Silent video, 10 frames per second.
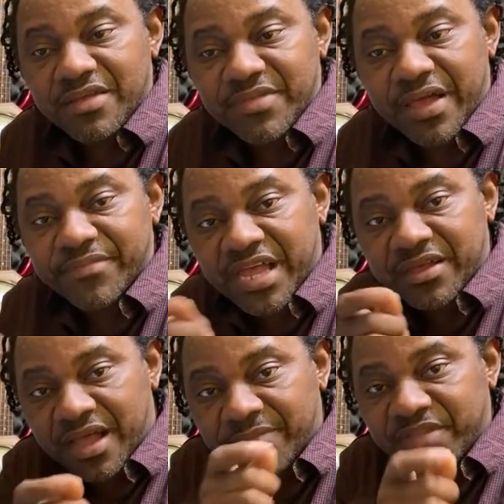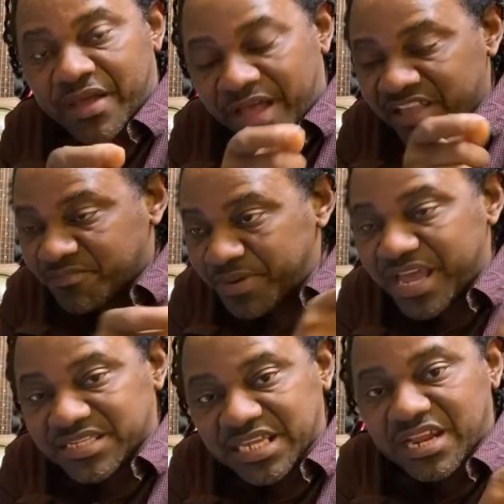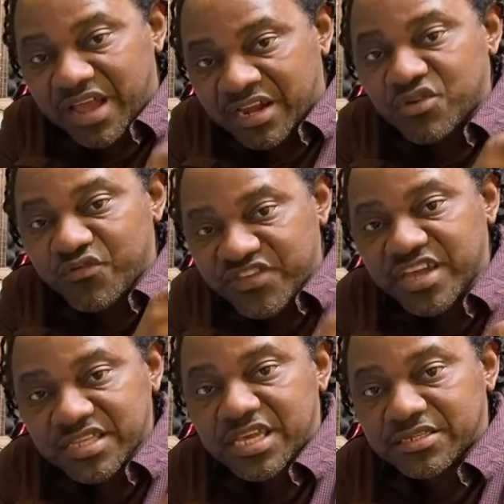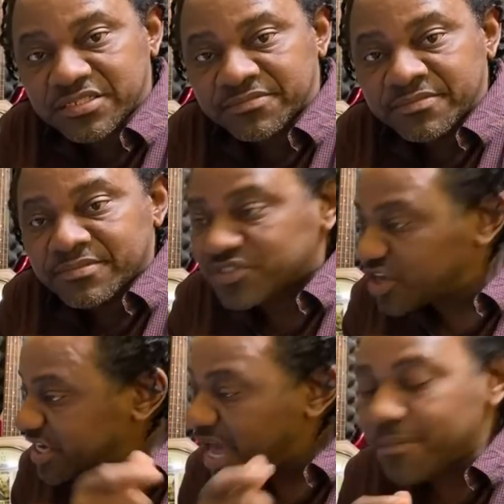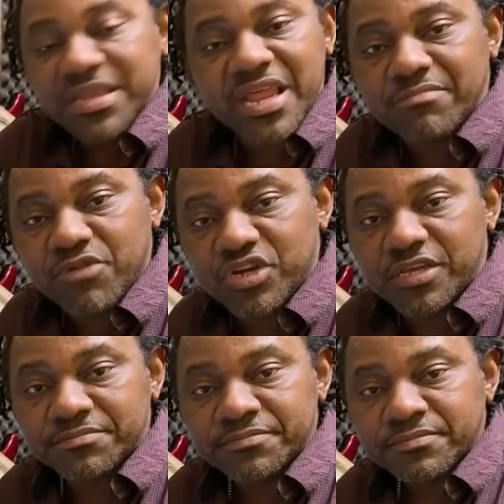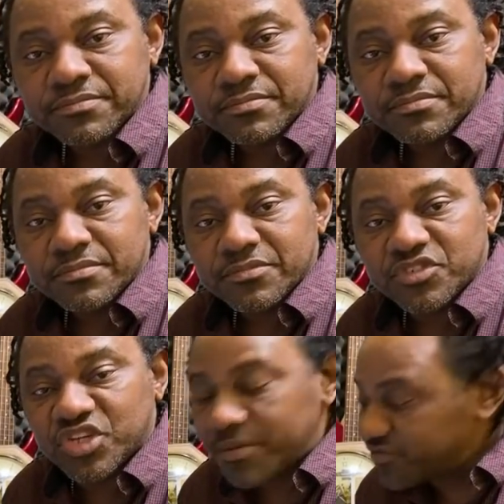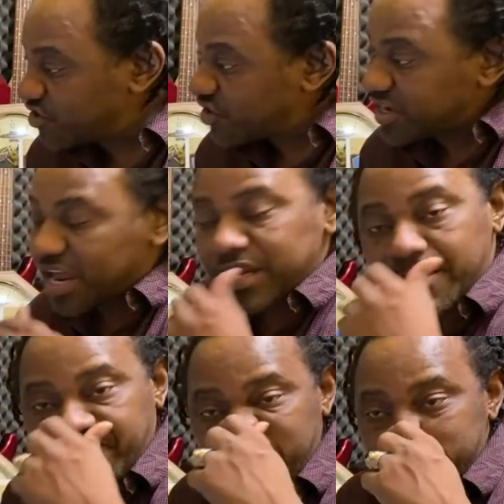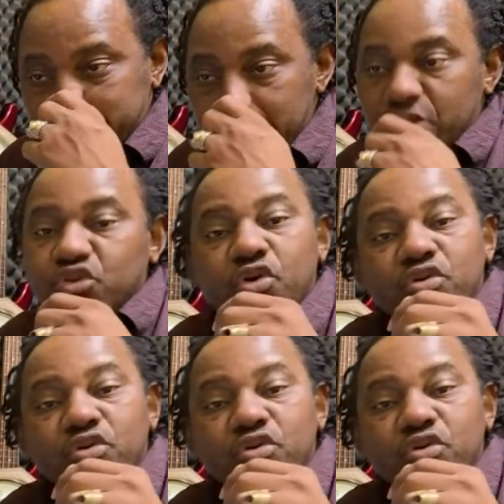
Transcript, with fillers: As plies and, and I do fake things. So you can't make that money. So them sit down there and them fret. No,